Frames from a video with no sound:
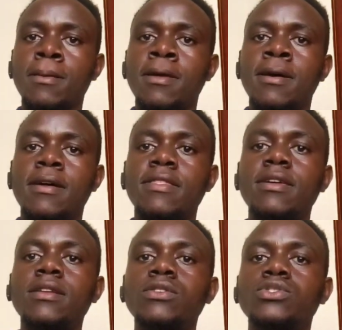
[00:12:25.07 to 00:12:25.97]
And
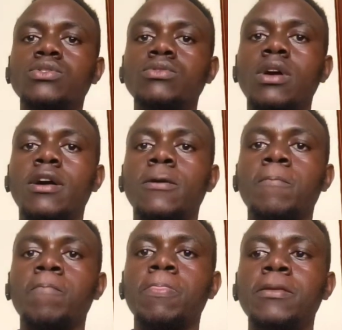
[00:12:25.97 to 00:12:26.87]
then it should
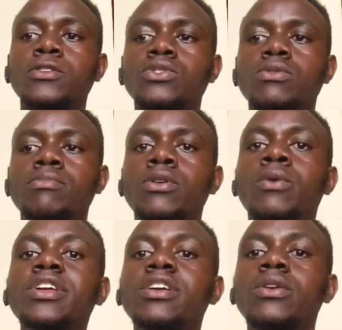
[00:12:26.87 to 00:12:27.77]
be
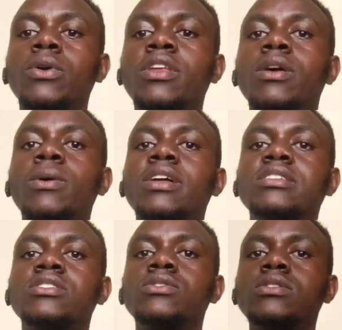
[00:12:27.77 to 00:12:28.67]
original in a way
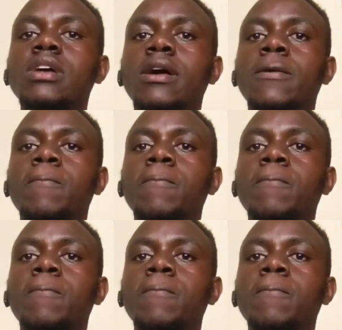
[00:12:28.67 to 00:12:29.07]
that it